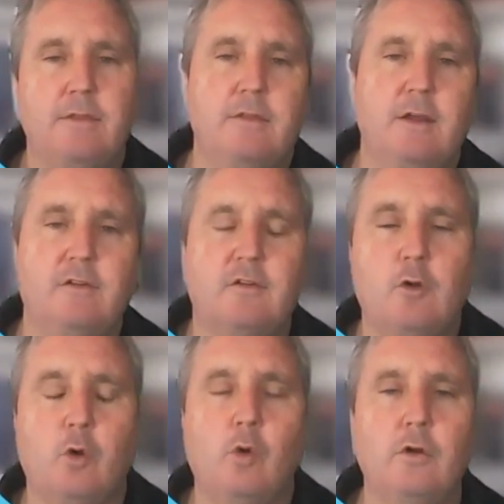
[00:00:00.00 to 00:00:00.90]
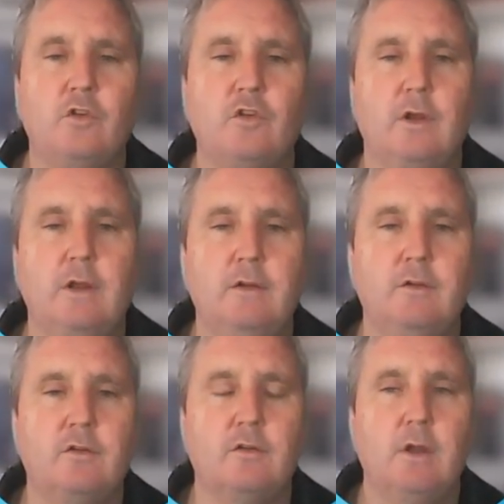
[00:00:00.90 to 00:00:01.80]
This course
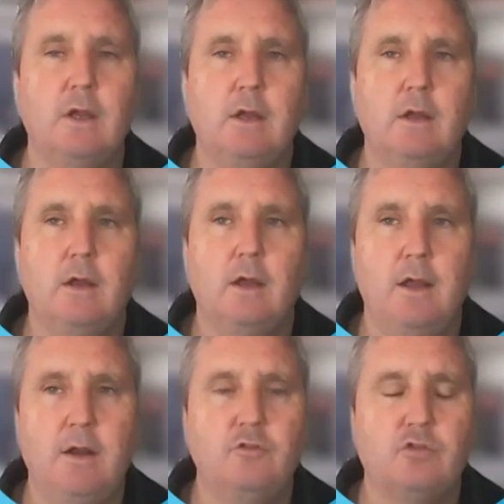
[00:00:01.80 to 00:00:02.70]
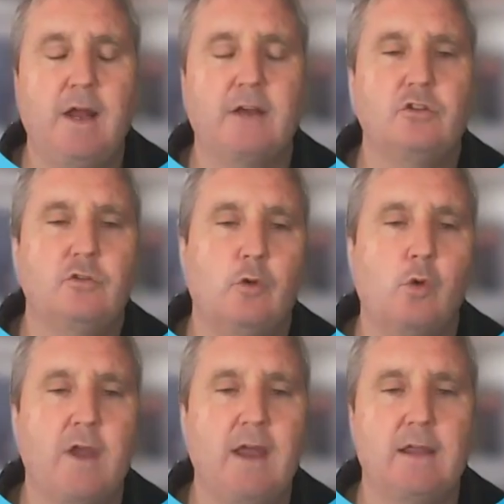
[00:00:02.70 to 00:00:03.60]
is an introduction to
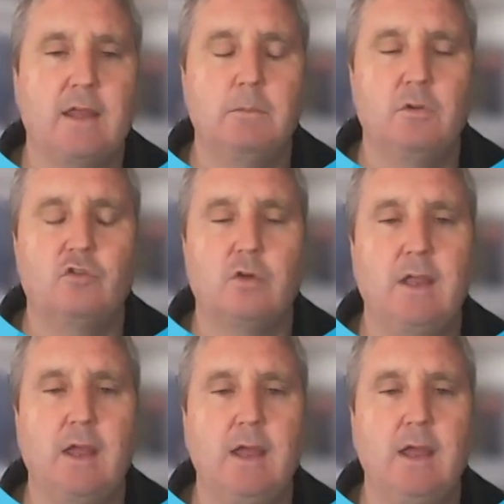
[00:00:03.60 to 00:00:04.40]
organic chemistry,